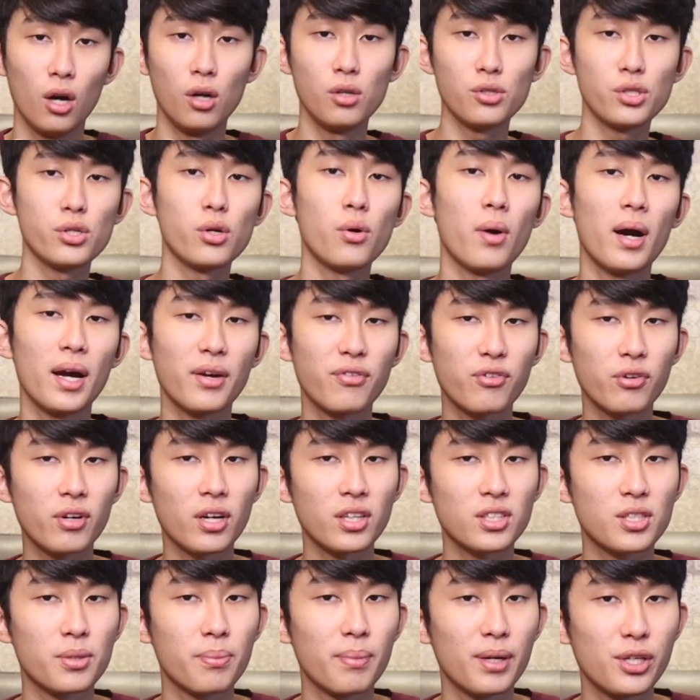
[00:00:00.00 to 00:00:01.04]
Also, I
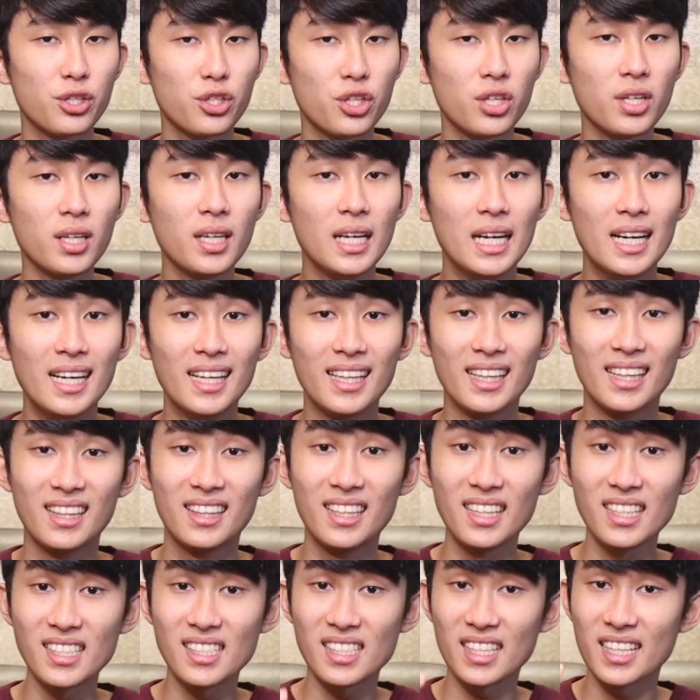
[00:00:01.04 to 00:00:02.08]
forgot to mention,
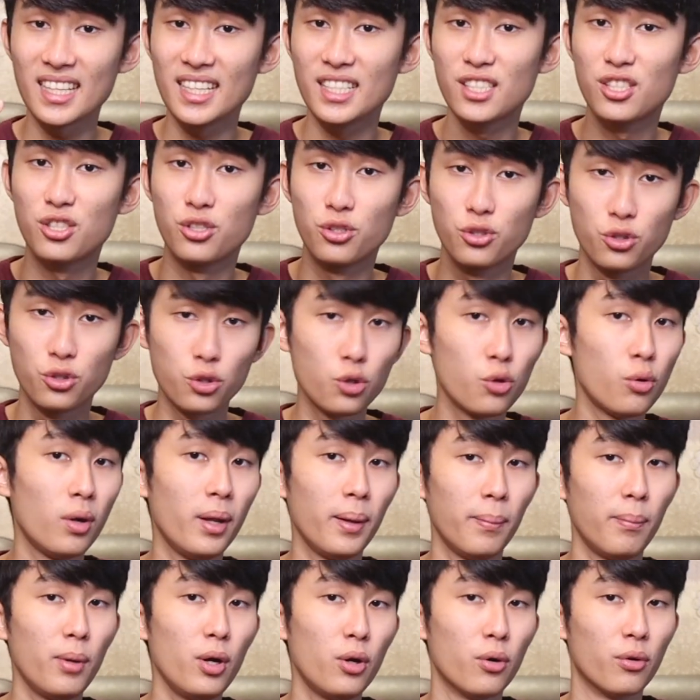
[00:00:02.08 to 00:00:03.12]
this is
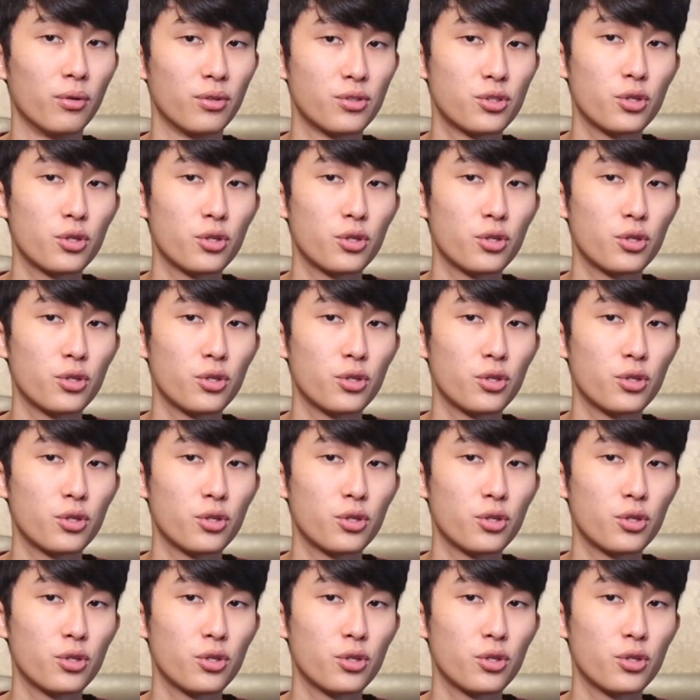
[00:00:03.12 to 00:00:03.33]
dual mode,